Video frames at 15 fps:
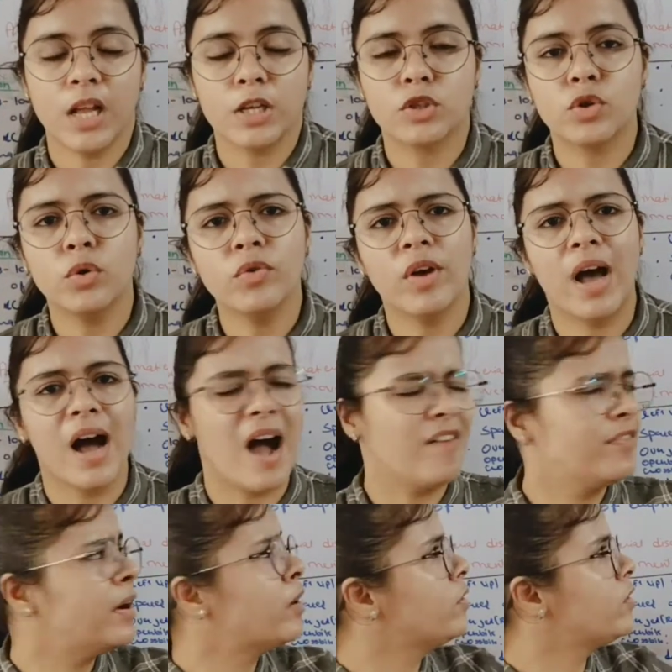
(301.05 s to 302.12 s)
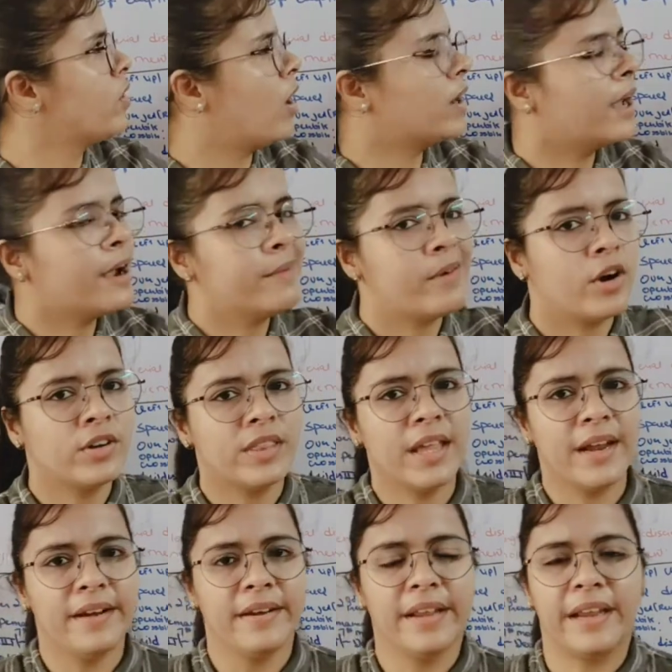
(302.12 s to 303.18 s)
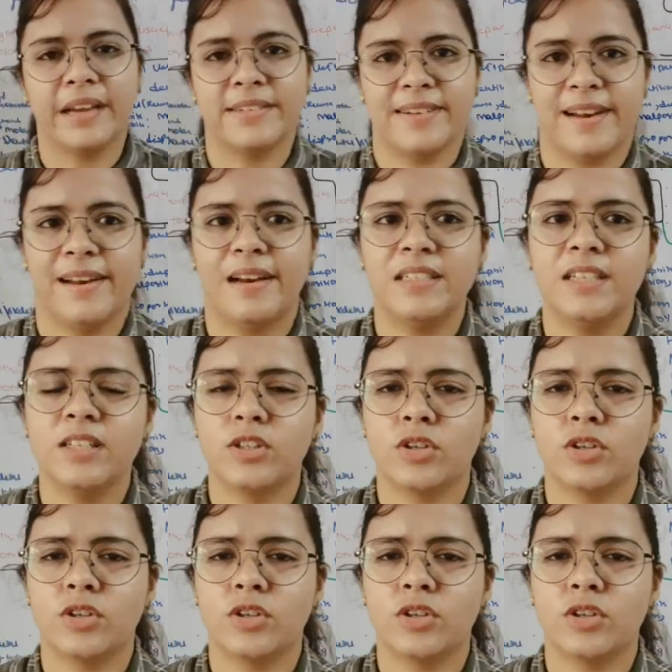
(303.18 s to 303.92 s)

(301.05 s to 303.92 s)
So after talking about the indication, let's just